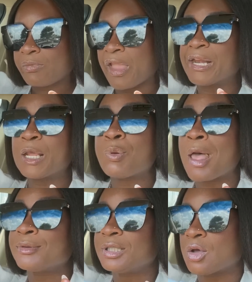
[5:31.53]
And they
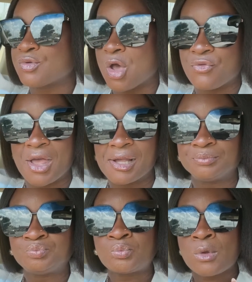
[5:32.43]
probably don't know that,
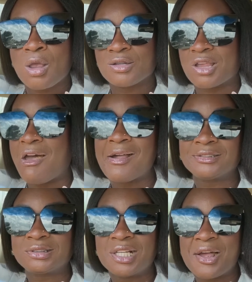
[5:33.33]
because I honestly